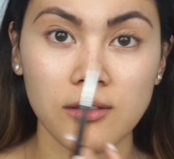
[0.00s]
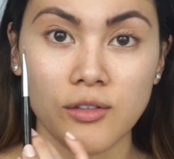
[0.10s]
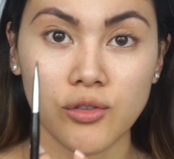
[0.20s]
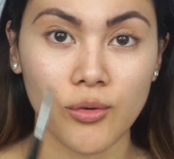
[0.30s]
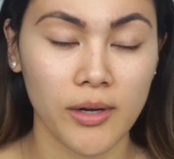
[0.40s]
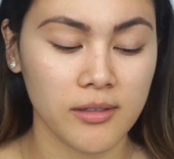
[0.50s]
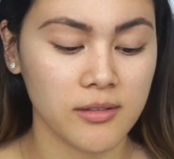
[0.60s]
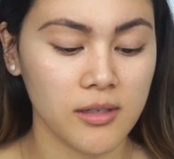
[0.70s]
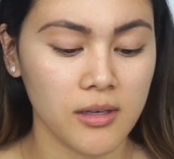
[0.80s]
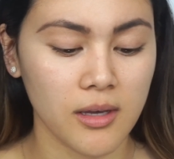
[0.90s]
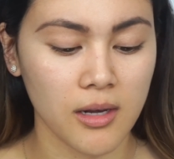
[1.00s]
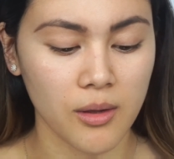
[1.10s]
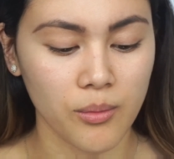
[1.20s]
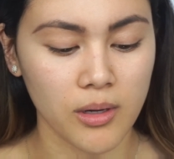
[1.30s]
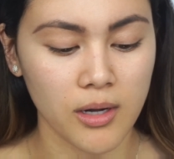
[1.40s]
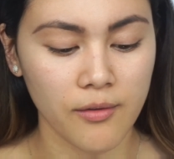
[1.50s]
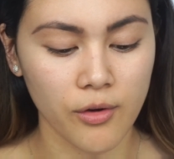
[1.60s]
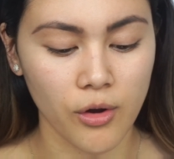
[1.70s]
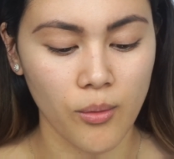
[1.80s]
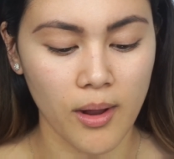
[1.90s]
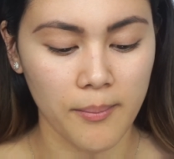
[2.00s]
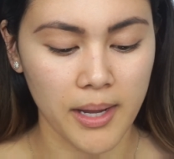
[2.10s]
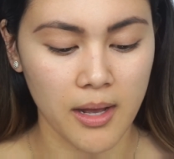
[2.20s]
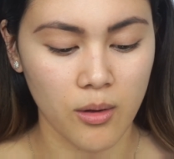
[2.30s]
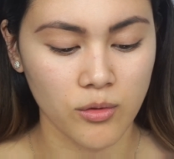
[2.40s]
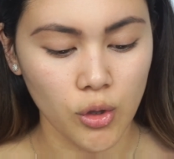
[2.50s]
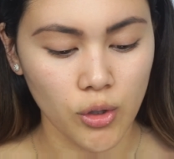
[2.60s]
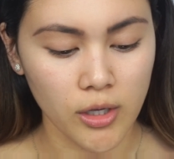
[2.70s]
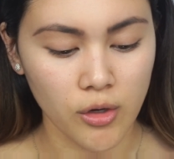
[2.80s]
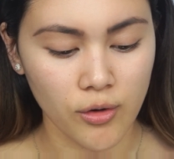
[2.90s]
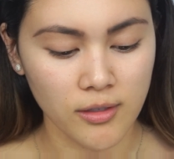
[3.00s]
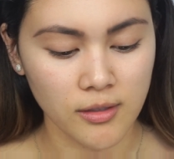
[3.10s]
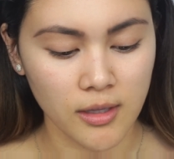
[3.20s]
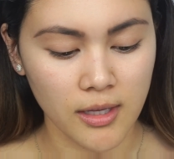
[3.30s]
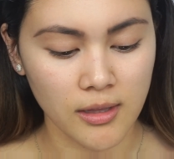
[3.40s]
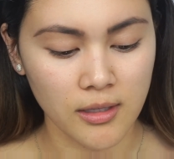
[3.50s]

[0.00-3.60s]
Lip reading: looks crazy and I would never go out of my house looking crazy like